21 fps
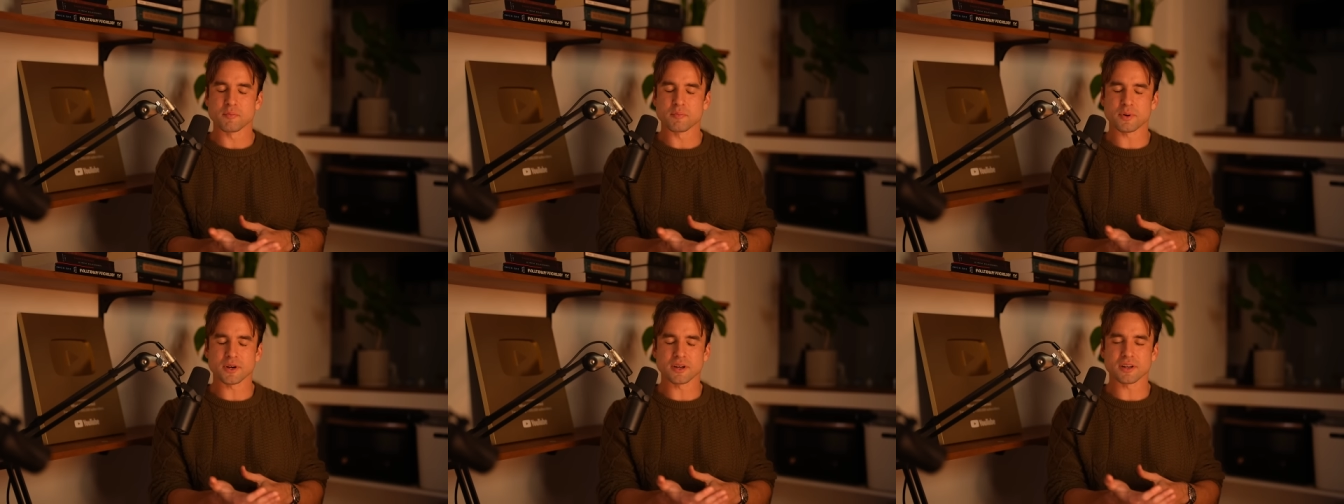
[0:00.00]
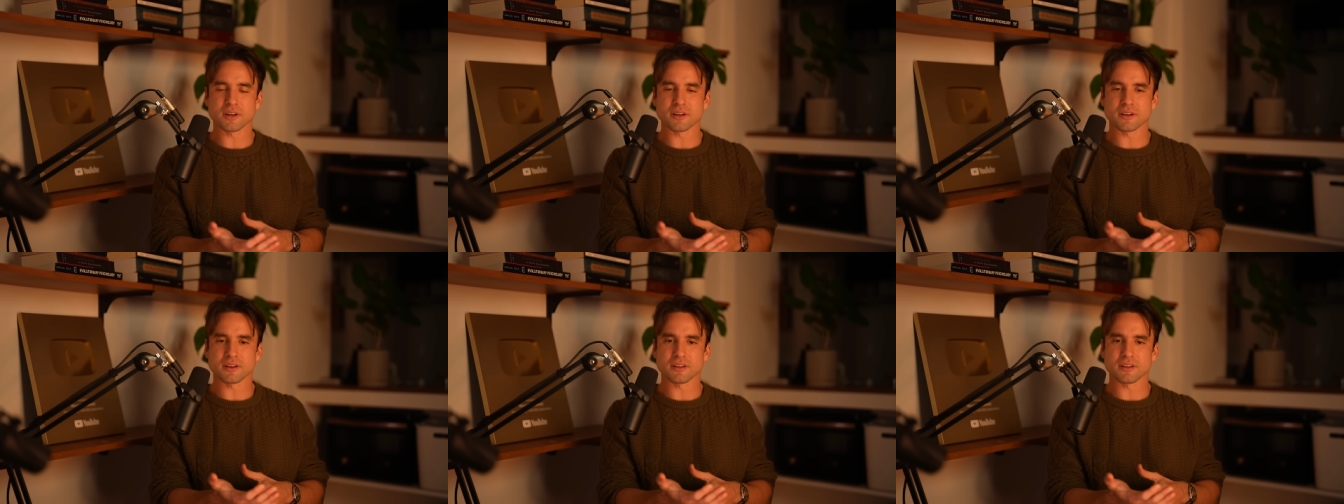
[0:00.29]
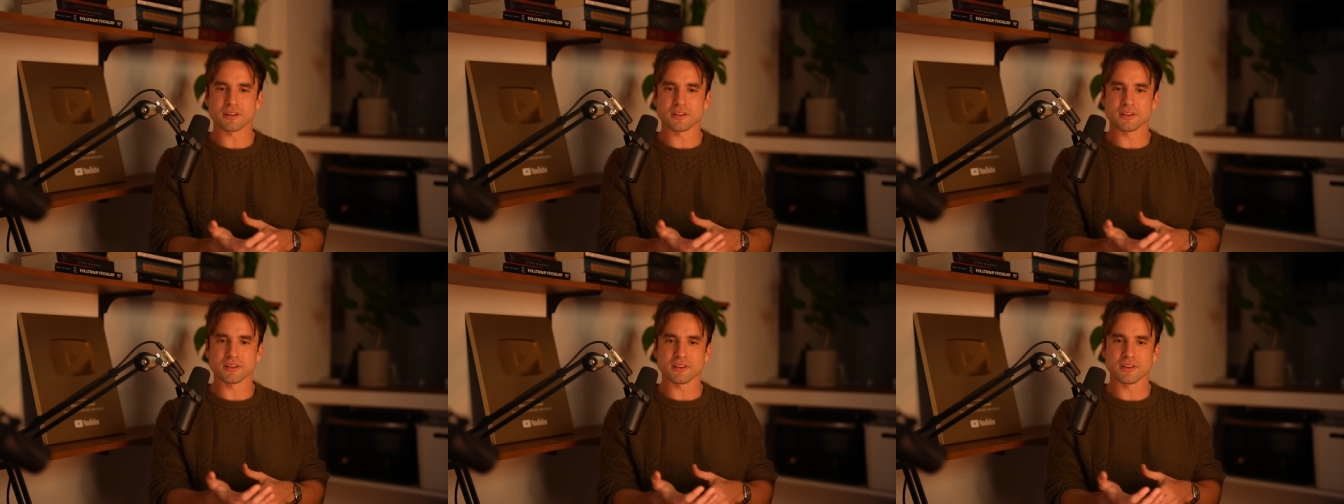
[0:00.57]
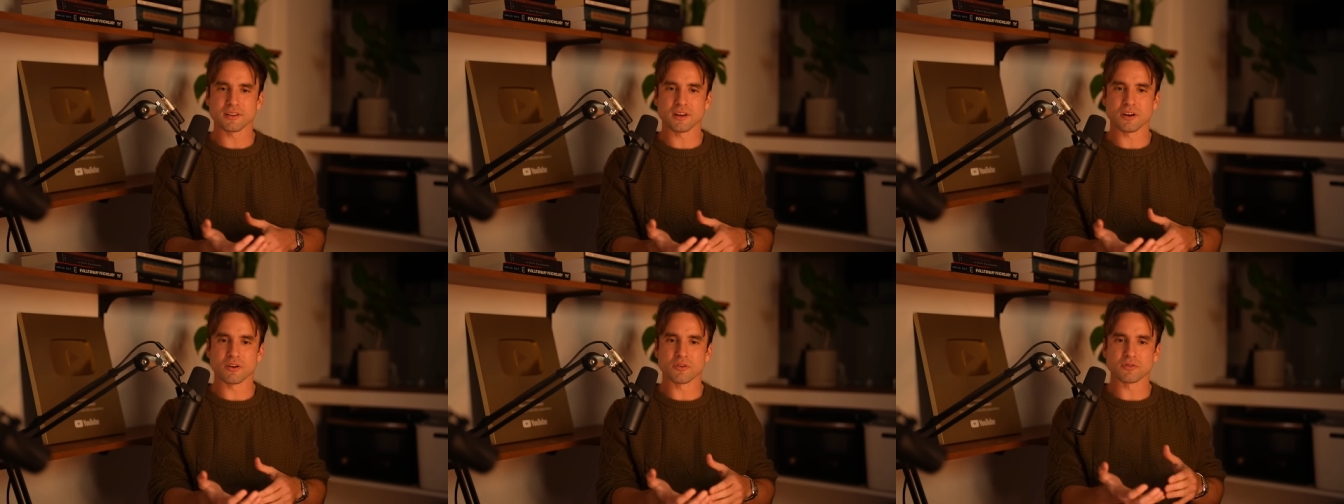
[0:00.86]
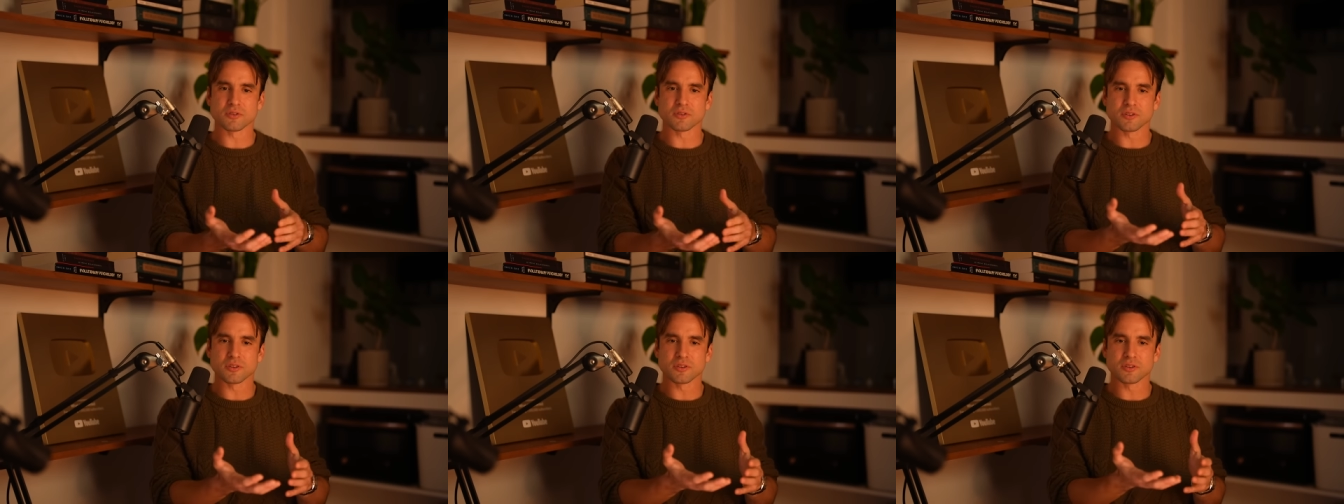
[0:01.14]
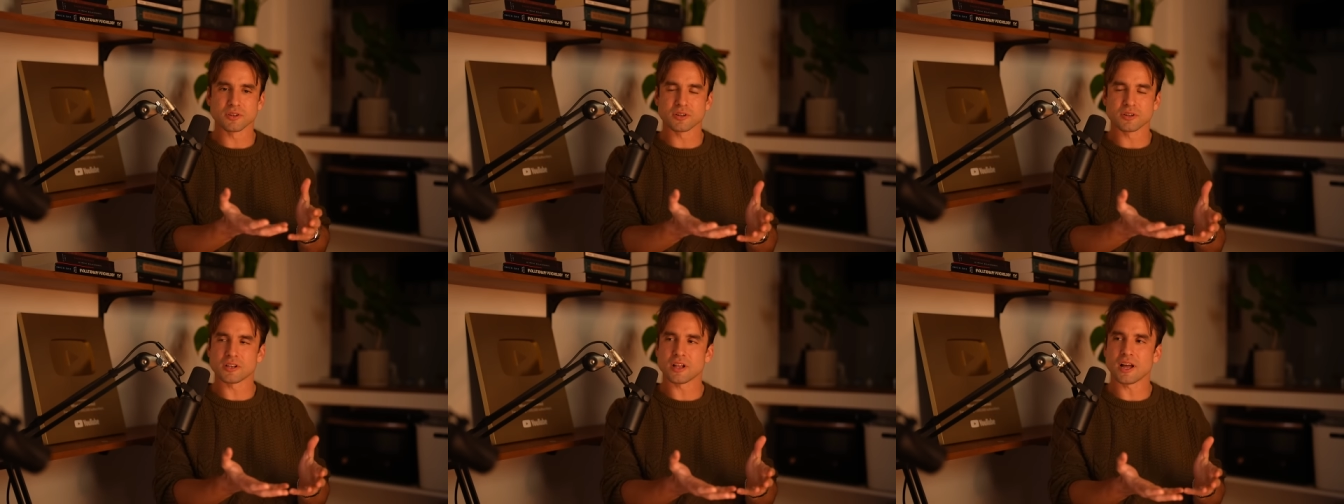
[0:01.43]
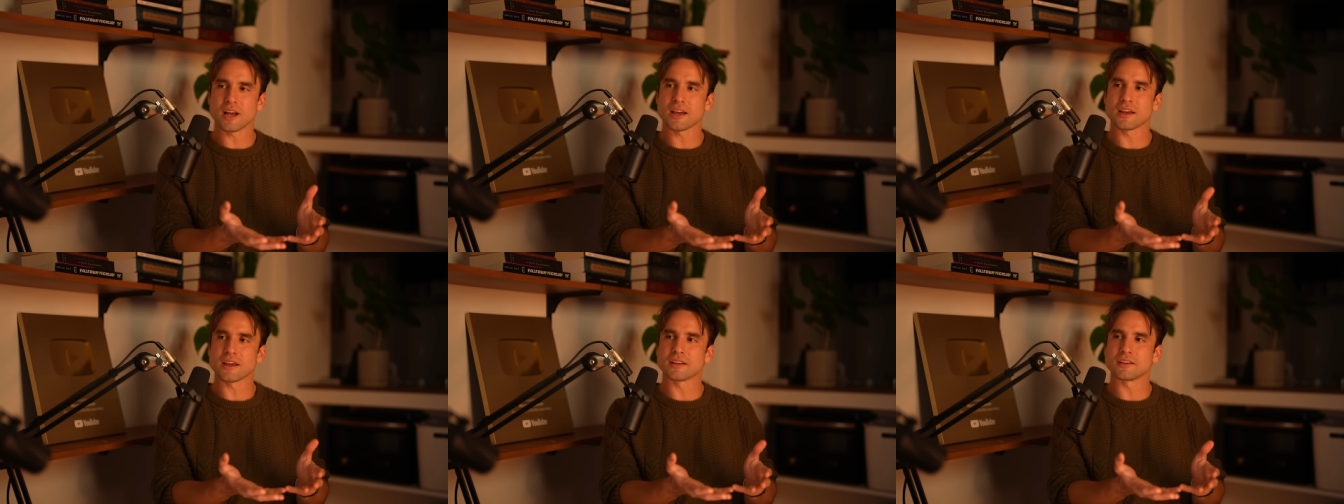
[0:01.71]
But you know, the
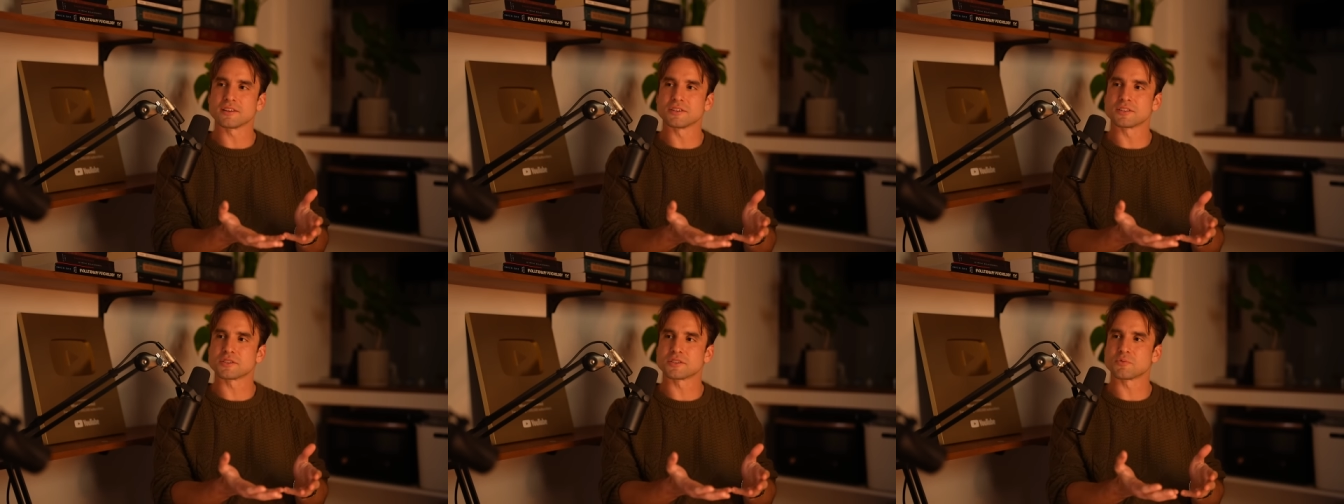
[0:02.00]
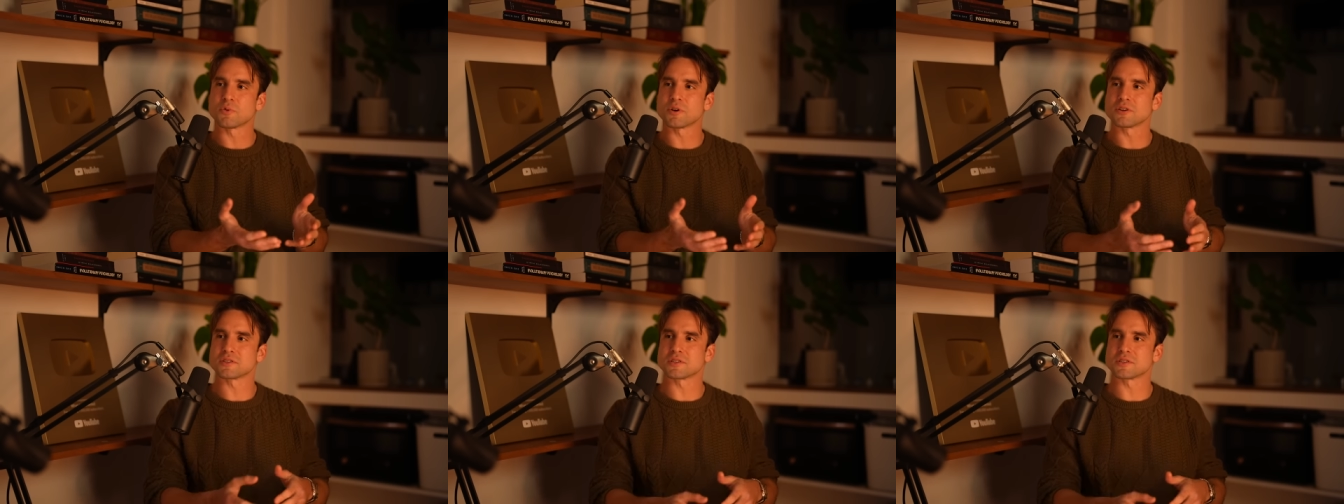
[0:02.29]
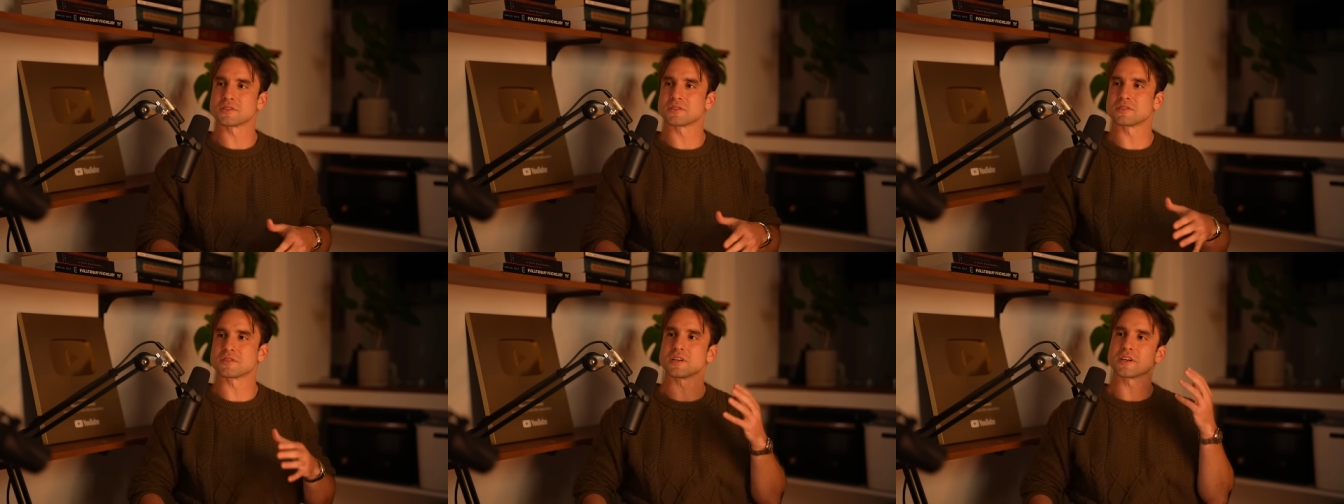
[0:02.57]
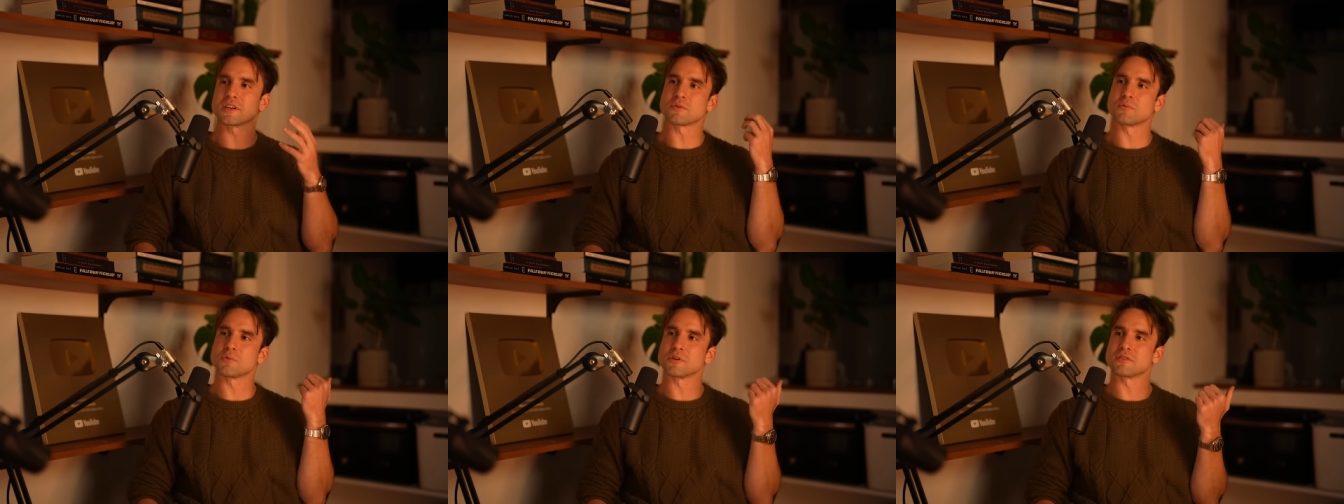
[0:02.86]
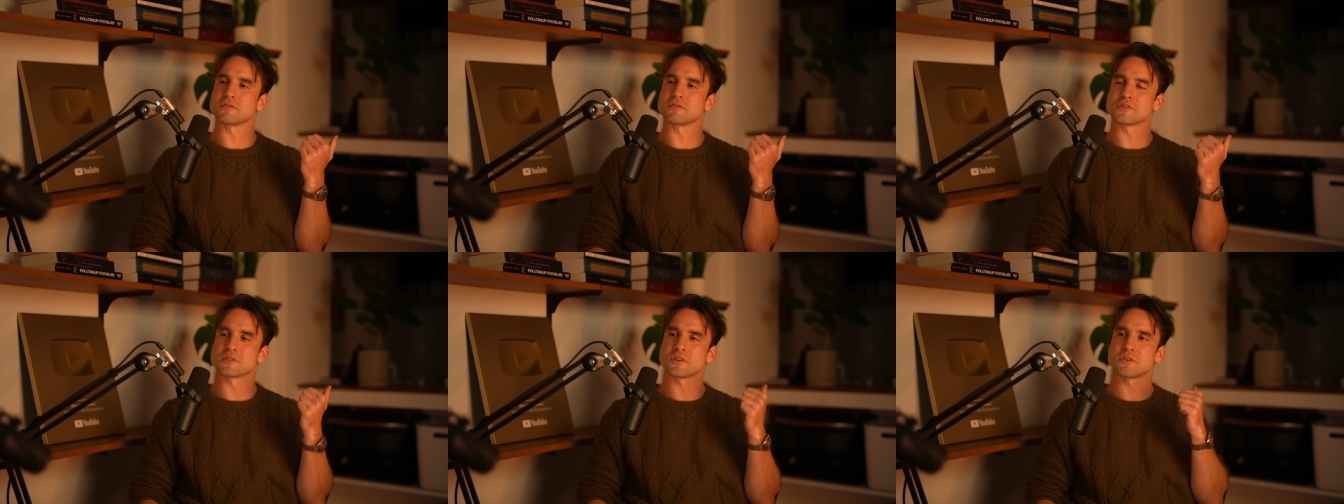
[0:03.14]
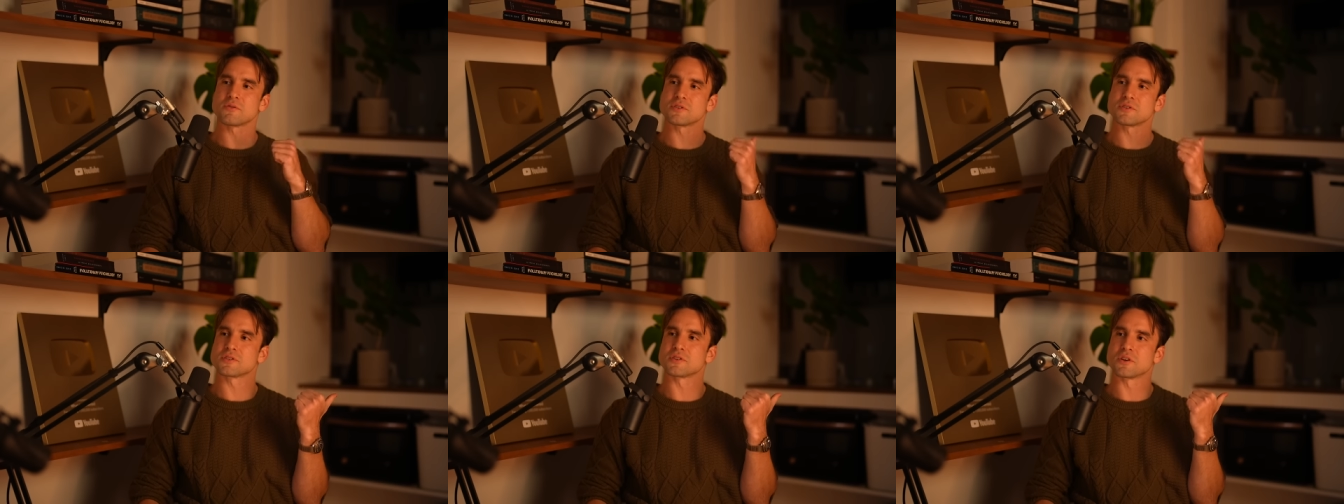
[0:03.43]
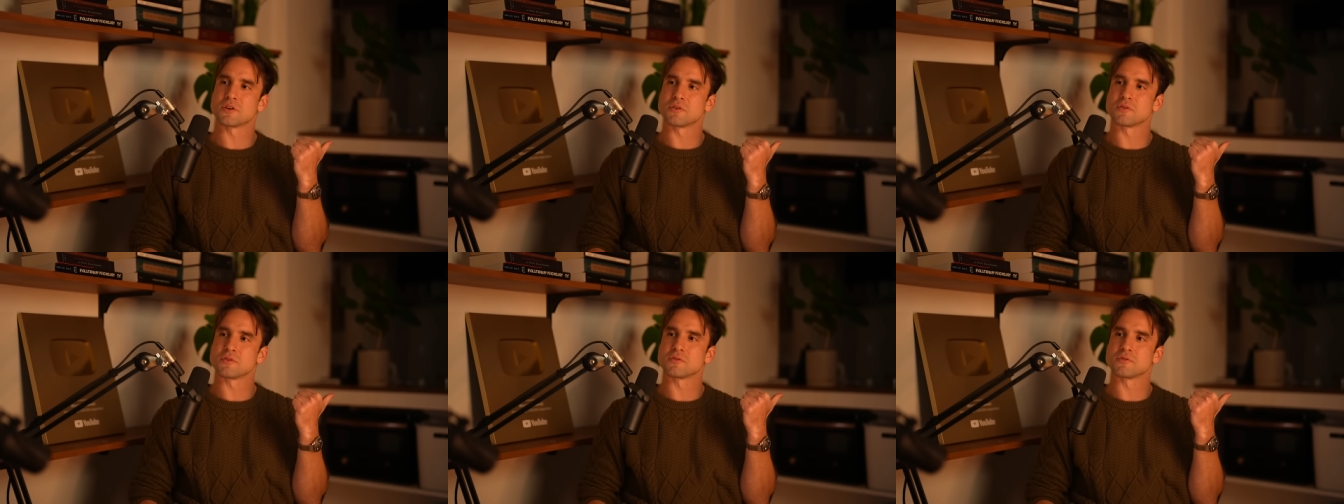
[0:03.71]
client just wants to stick with so and
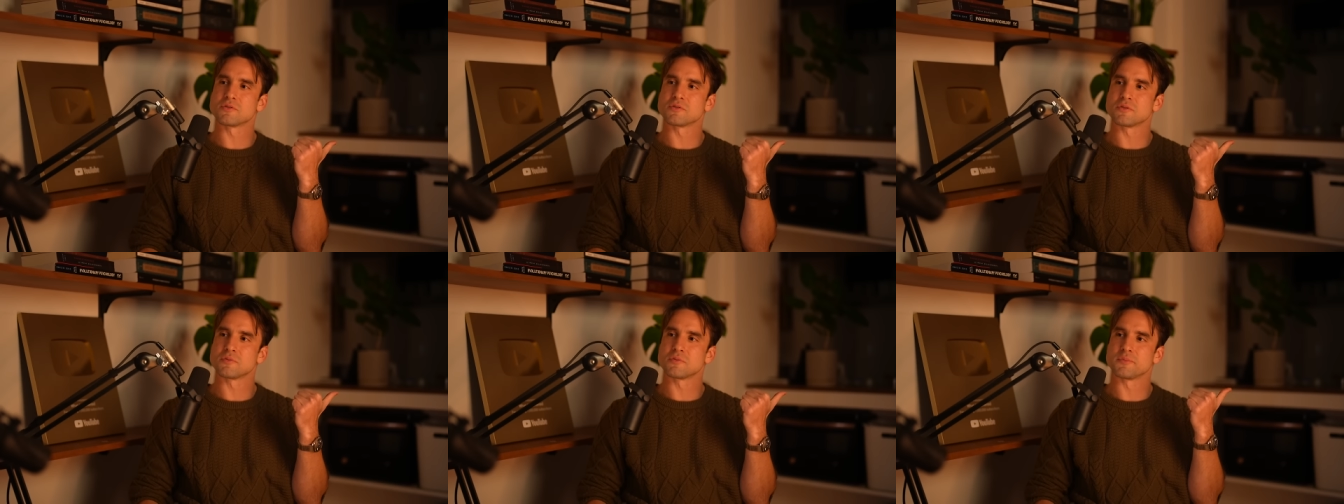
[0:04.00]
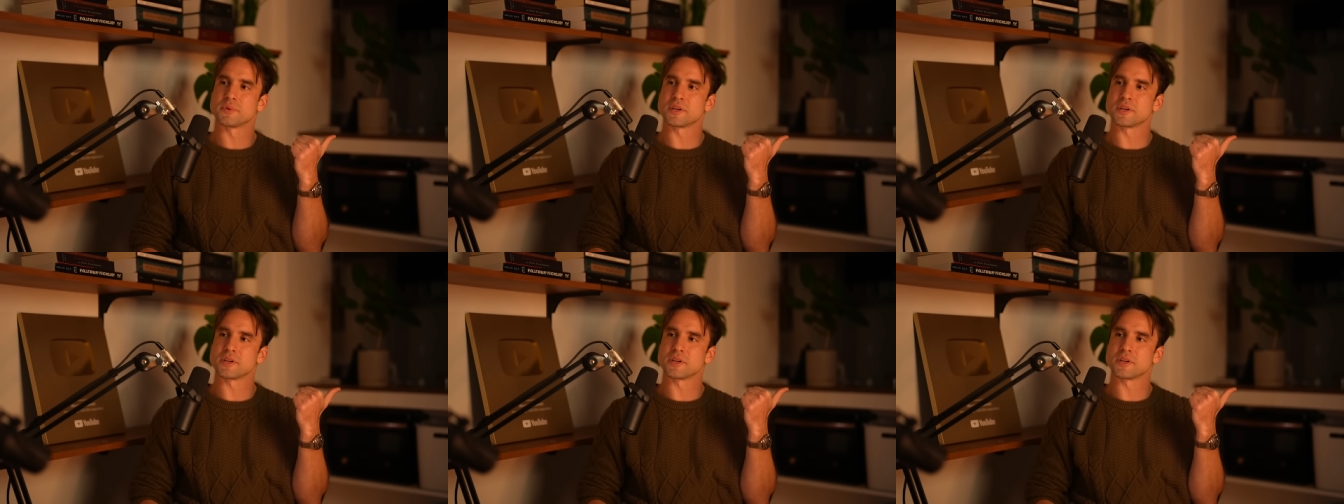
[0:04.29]
so